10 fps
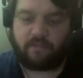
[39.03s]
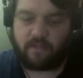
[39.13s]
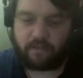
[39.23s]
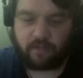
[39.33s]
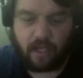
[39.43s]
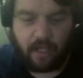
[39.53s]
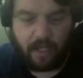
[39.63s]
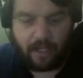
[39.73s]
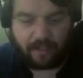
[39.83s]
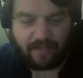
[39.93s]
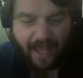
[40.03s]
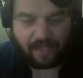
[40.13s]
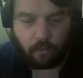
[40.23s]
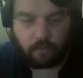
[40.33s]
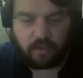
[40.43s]
And that's
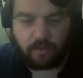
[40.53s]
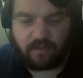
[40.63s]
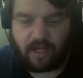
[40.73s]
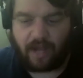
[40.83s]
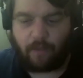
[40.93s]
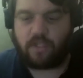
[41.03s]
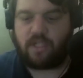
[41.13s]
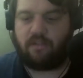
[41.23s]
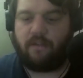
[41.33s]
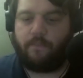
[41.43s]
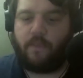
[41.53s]
exactly what we're doing today, which is